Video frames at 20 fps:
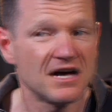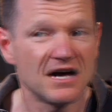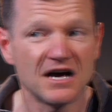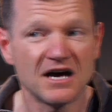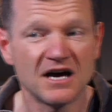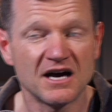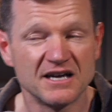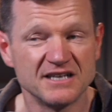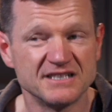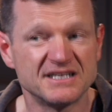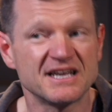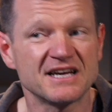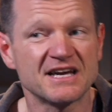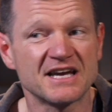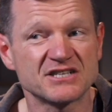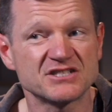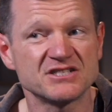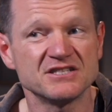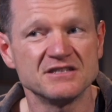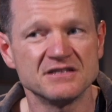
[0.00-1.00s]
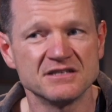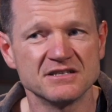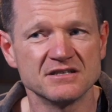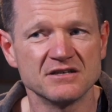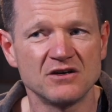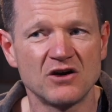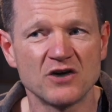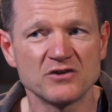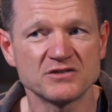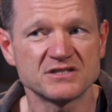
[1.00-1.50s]
Actually the
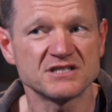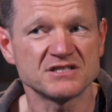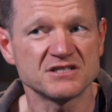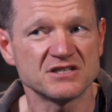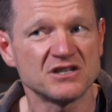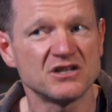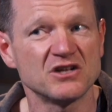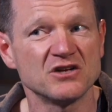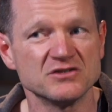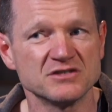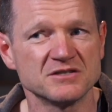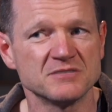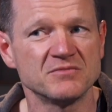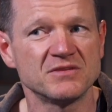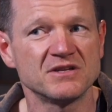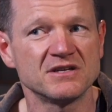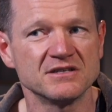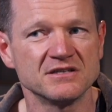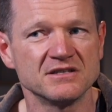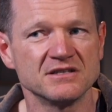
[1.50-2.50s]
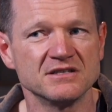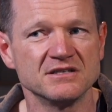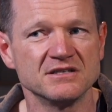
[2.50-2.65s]
iris doesn't close completely.